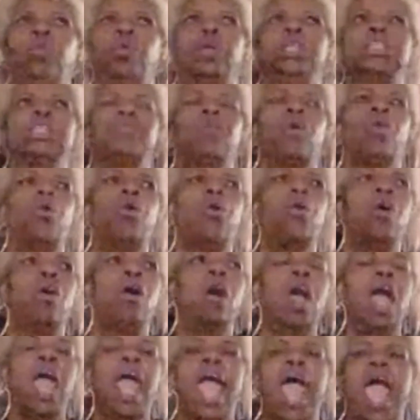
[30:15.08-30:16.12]
were
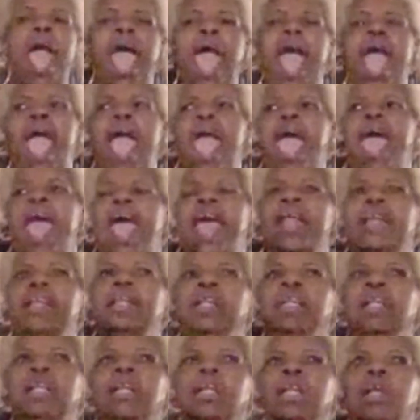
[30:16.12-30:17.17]
small
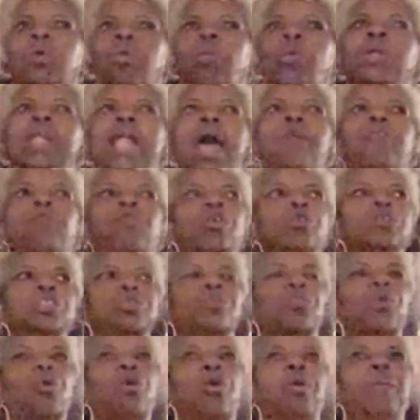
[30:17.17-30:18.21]
and, well, not real
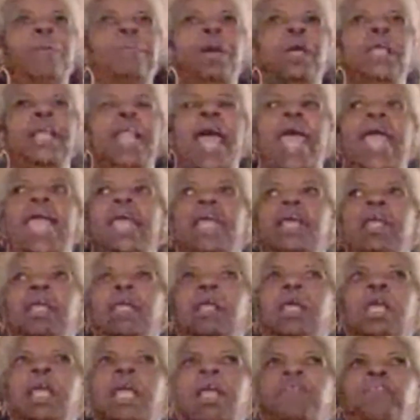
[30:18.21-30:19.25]
small, but like
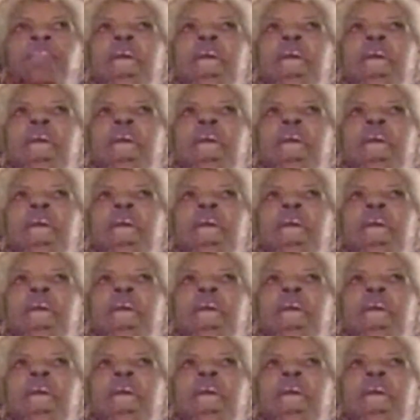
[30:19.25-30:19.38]
if